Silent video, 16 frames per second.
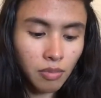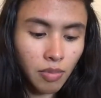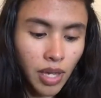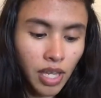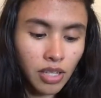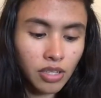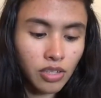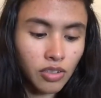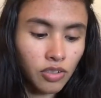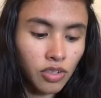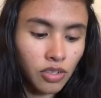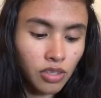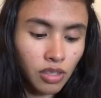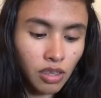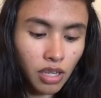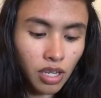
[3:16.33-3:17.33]
pay
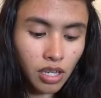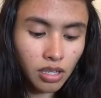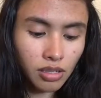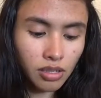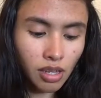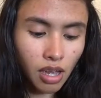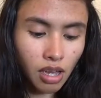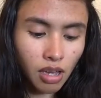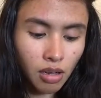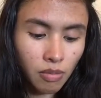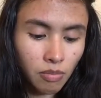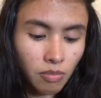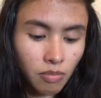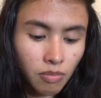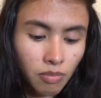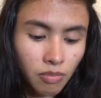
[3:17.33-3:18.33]
attention to things.
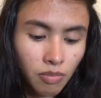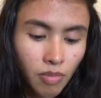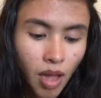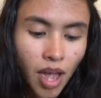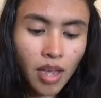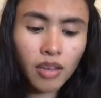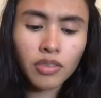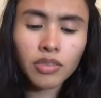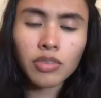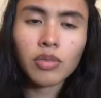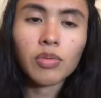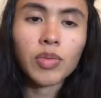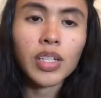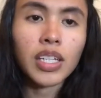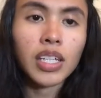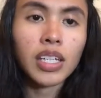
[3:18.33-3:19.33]
Um I also
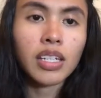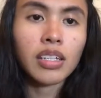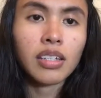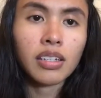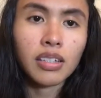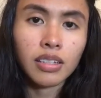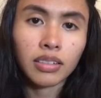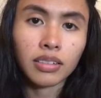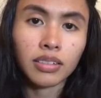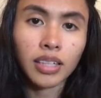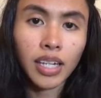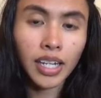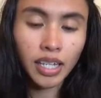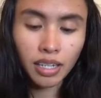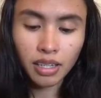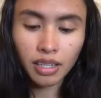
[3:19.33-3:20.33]
really
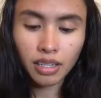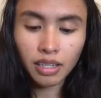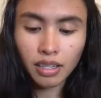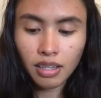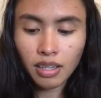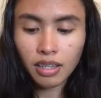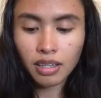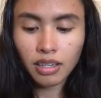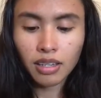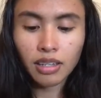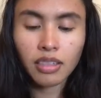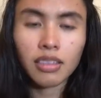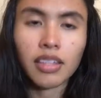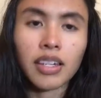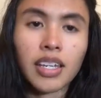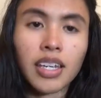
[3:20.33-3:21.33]
like
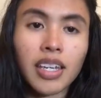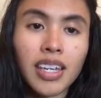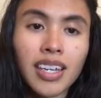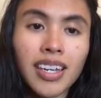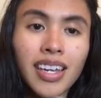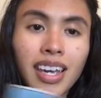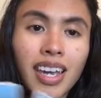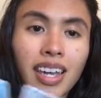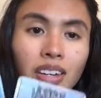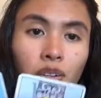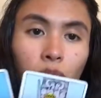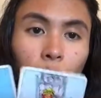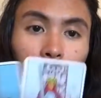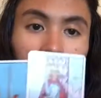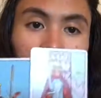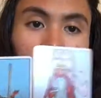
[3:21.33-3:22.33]
the king and
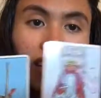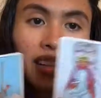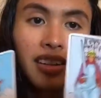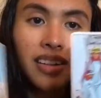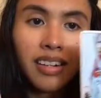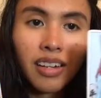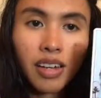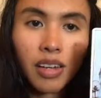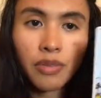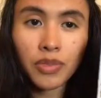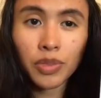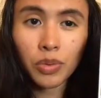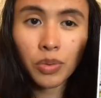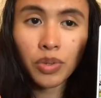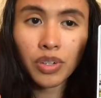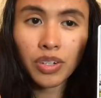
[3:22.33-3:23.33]
queen of
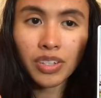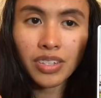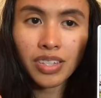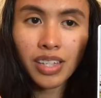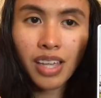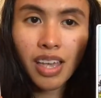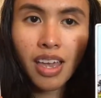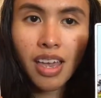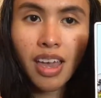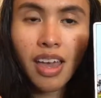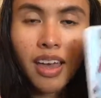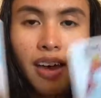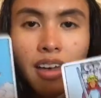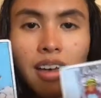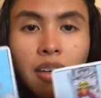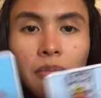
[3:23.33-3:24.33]
swords.
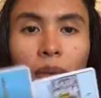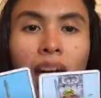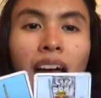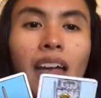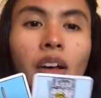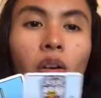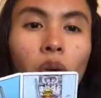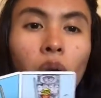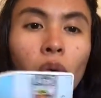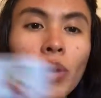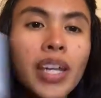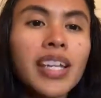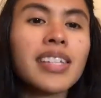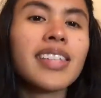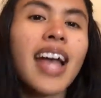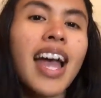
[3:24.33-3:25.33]
Um, I
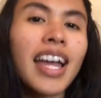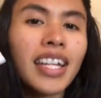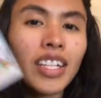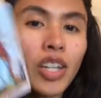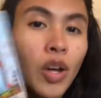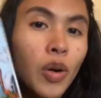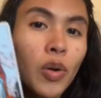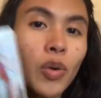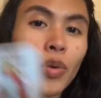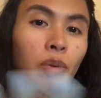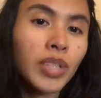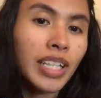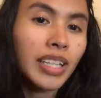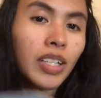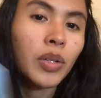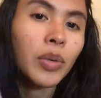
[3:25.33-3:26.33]
always, I know
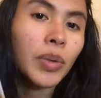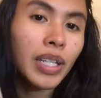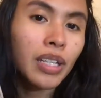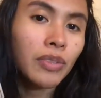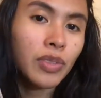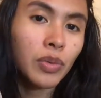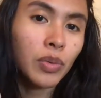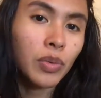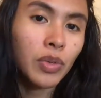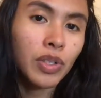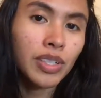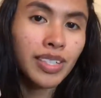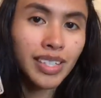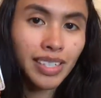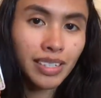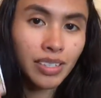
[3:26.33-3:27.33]
that the queen of
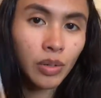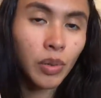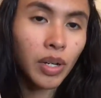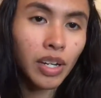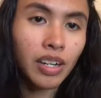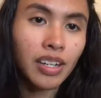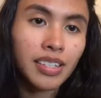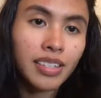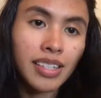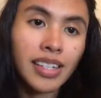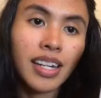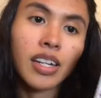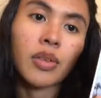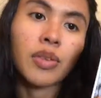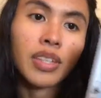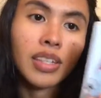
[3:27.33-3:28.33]
swords is Aquarius and
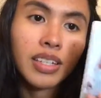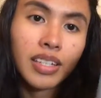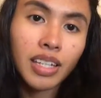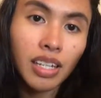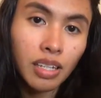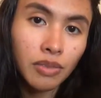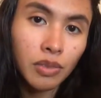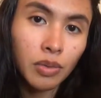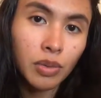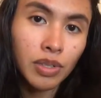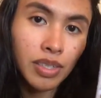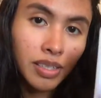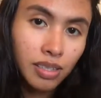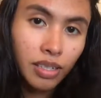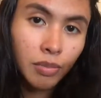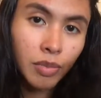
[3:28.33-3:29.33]
I know that the king of swords
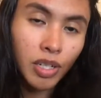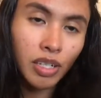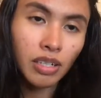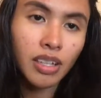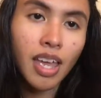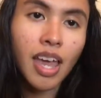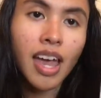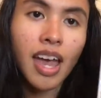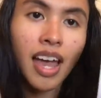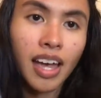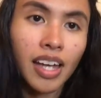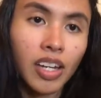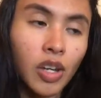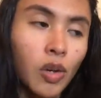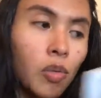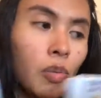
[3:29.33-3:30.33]
is Libra.
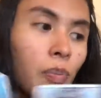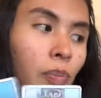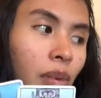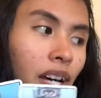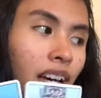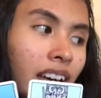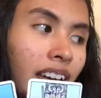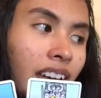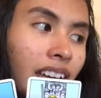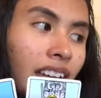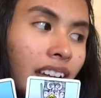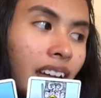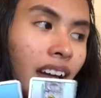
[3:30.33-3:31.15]
I know, but